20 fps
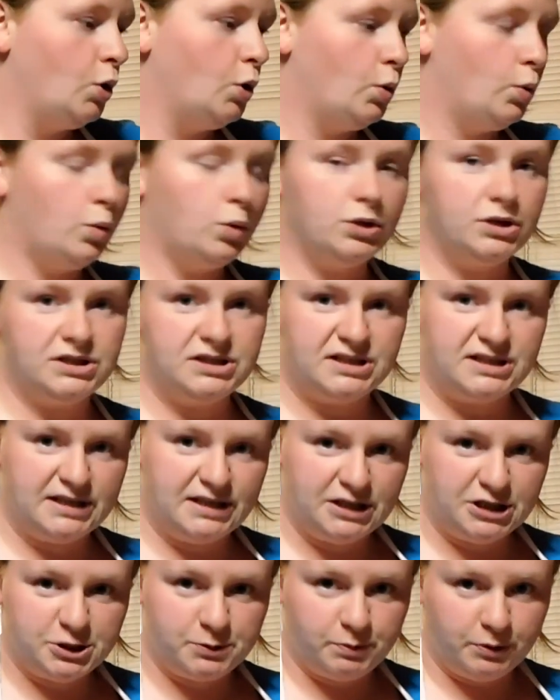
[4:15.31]
1
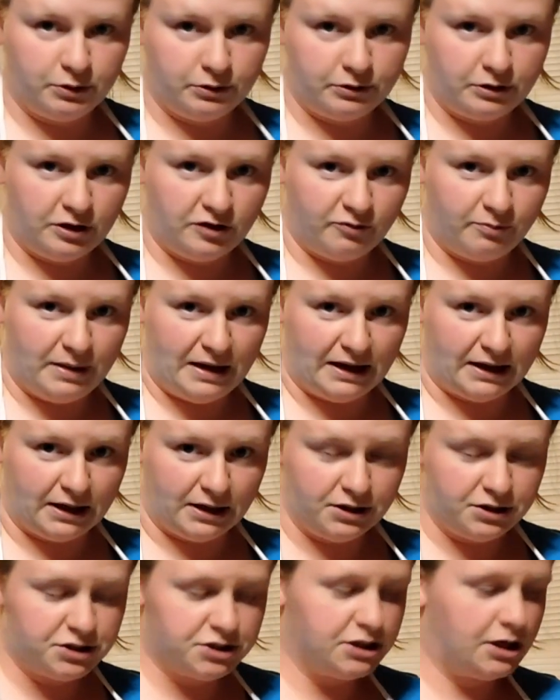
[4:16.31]
teaspoon of
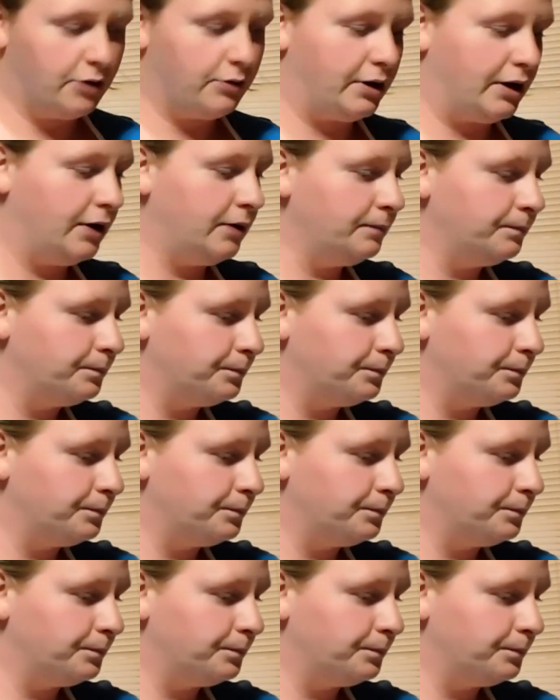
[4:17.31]
baking soda.